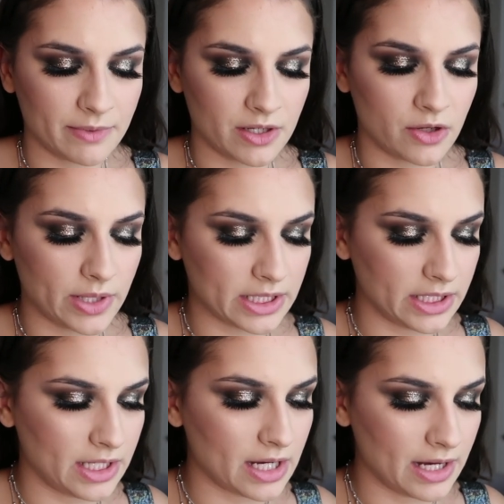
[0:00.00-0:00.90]
I'm gonna
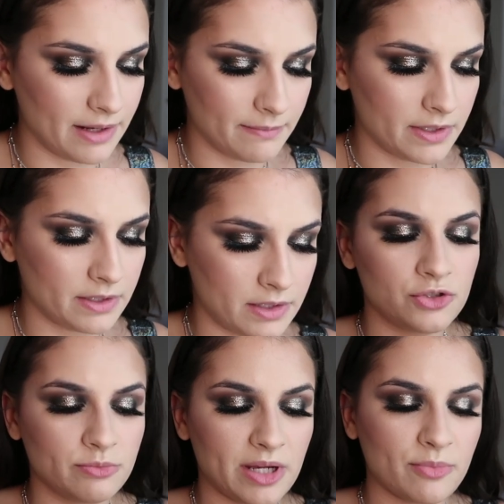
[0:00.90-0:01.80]
quickly um,
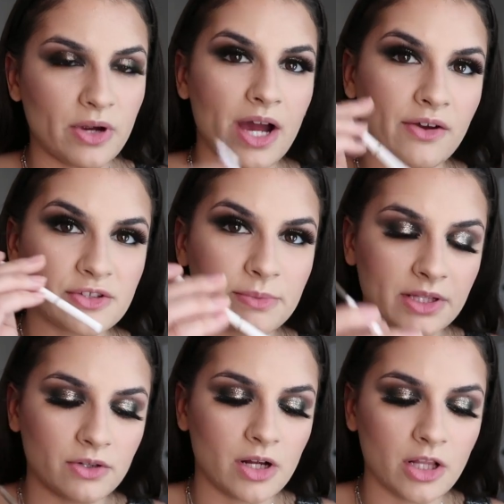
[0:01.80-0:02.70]
do my brows with
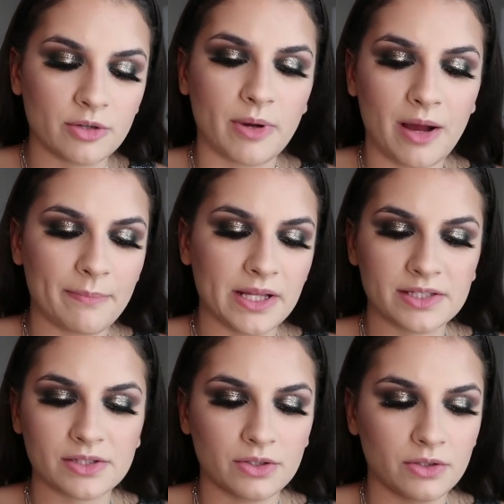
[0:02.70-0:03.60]
my little ColourPop
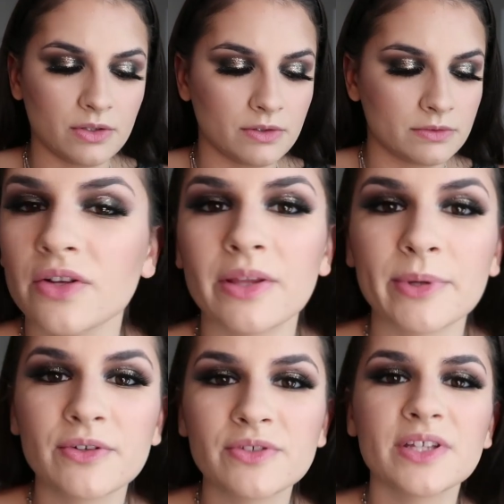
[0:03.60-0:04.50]
pencil. So let
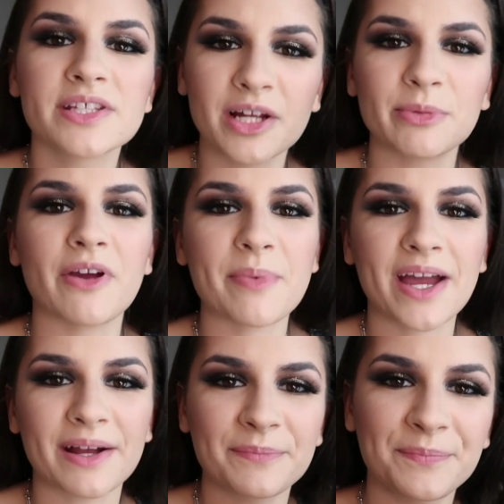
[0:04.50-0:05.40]
me go do these and I'll be right
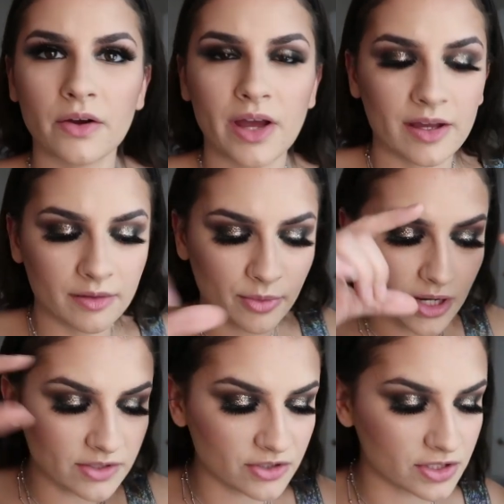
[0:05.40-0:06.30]
back. Okay,
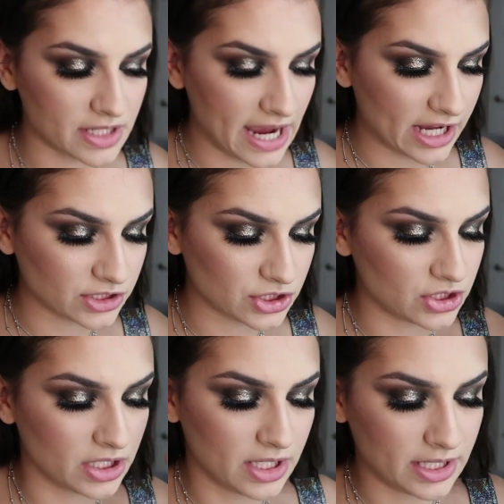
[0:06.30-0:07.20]
brows are
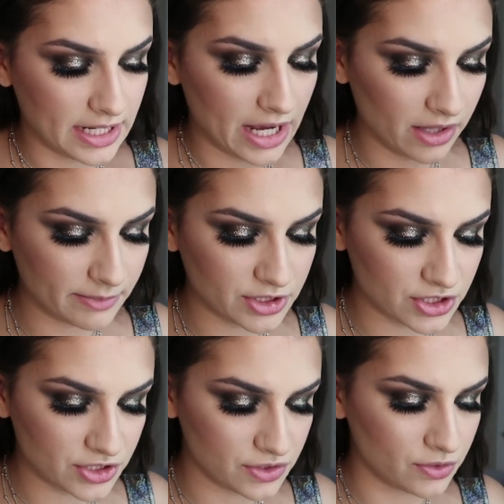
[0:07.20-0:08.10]
snatched. Now let me
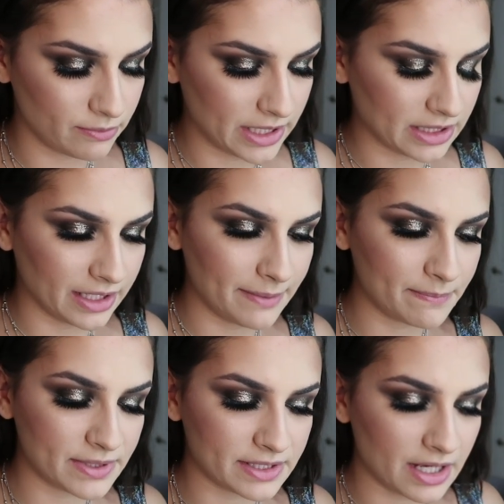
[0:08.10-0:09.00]
just do my
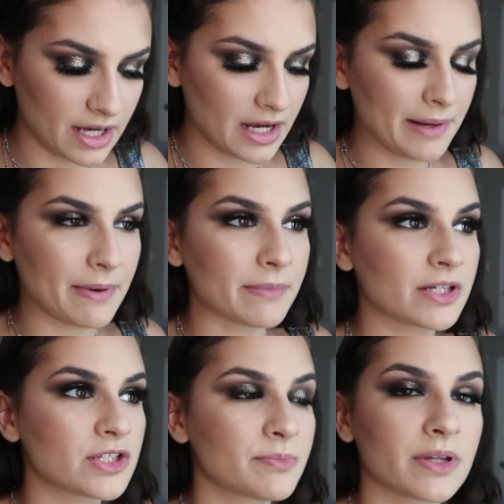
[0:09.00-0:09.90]
lips. Um, I'm
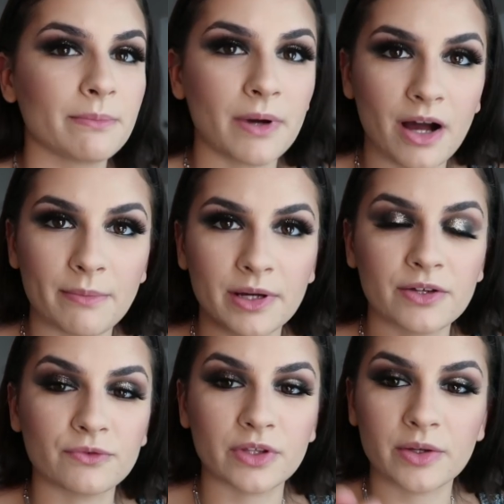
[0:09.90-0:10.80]
gonna just put a balm
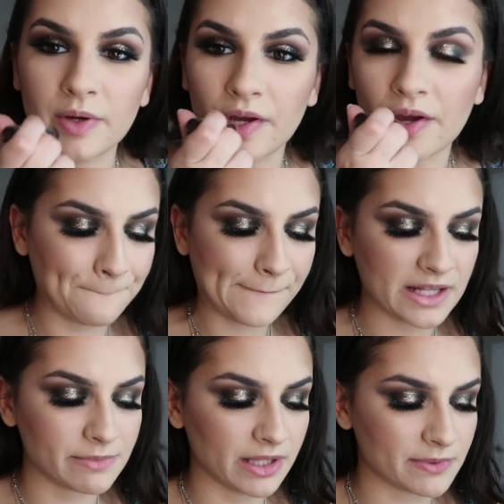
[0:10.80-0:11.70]
on really quick
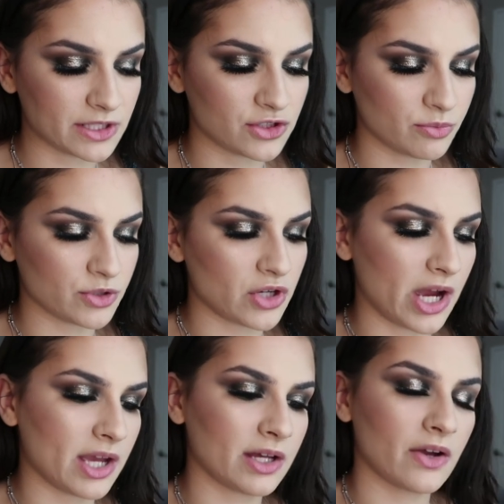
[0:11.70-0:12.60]
because my lips get super
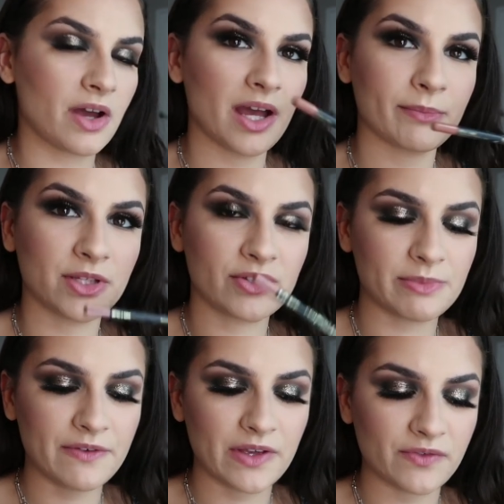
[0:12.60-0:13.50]
dry. Okay, I'm gonna use
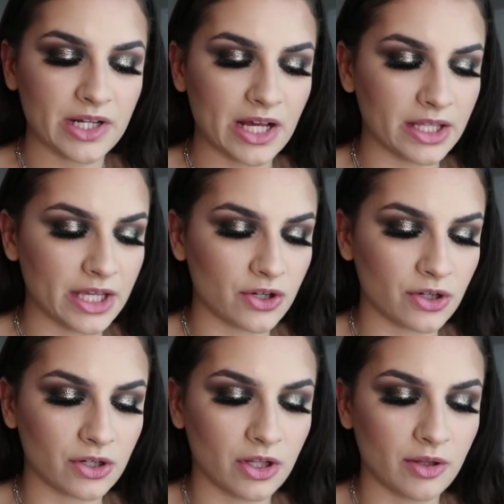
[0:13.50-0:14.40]
my favorite L A
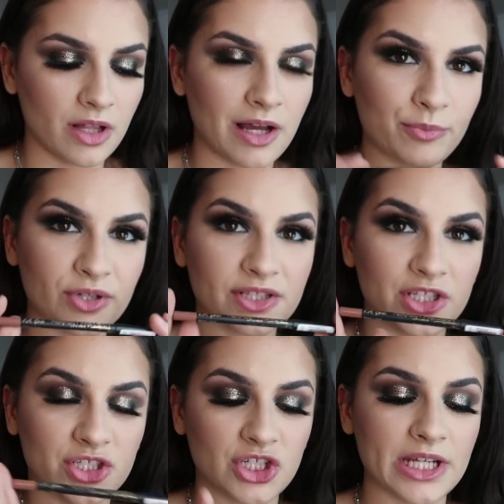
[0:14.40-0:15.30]
Girl uh,
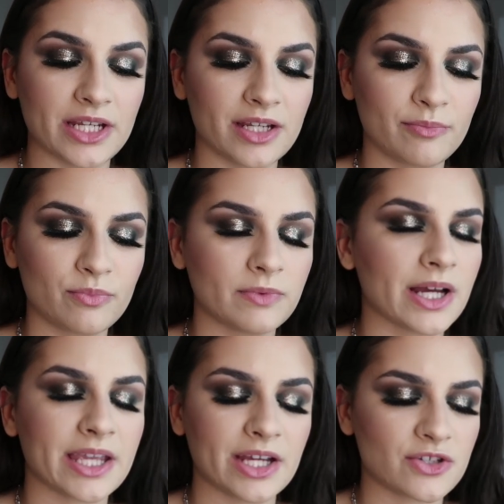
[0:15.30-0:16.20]
Precision,
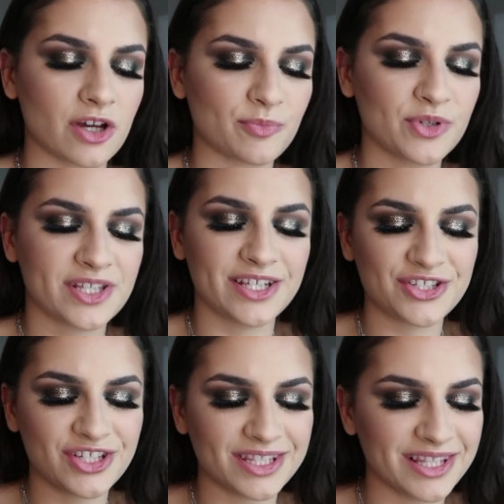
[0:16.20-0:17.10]
I can't talk,
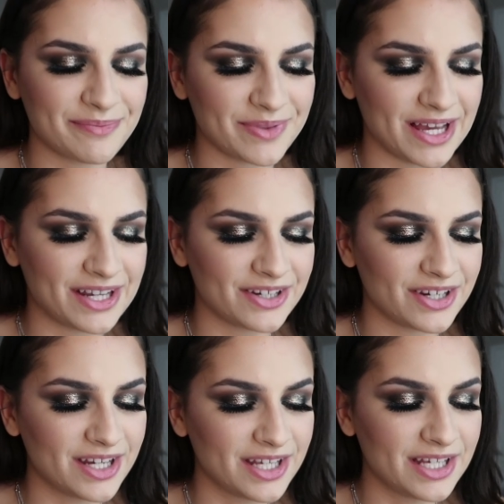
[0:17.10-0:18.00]
Precision Lip
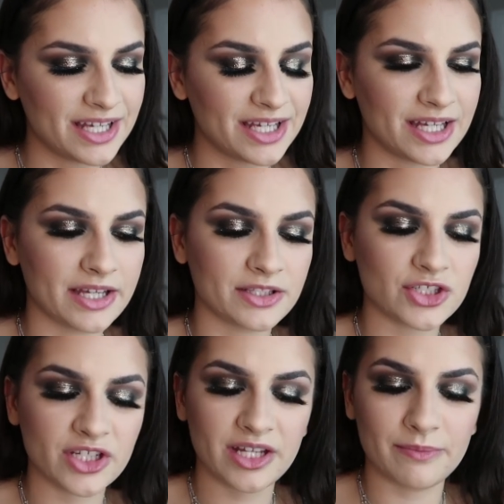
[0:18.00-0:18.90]
Liner in the
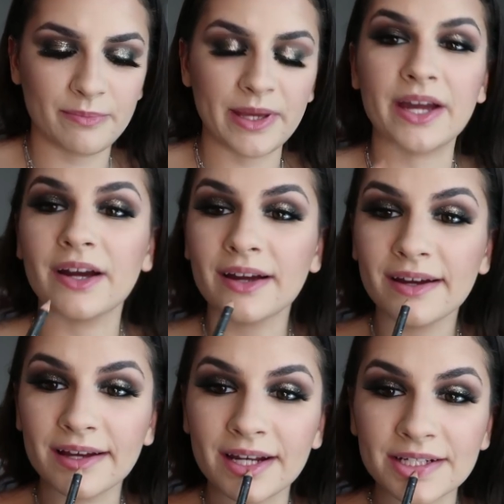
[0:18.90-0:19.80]
shade
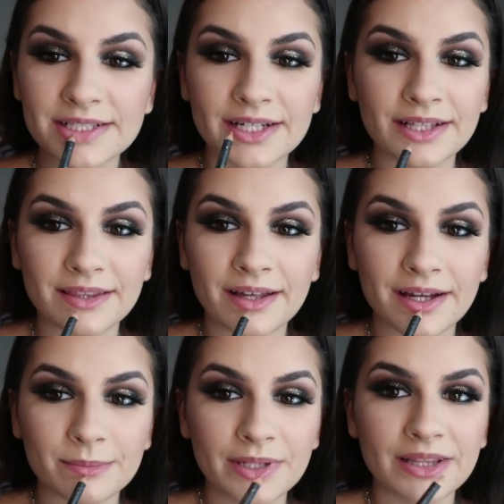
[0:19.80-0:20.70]
Bare, and I'm just gonna
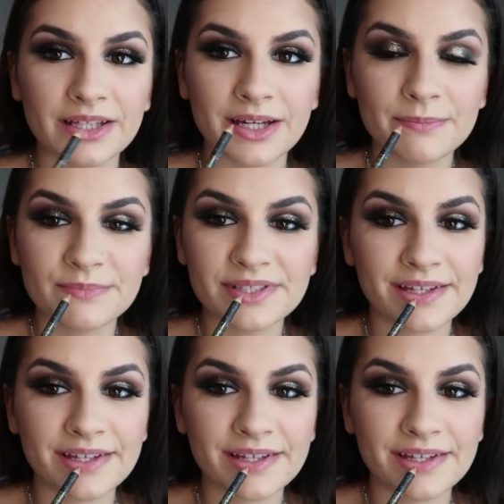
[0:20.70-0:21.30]
line my lip.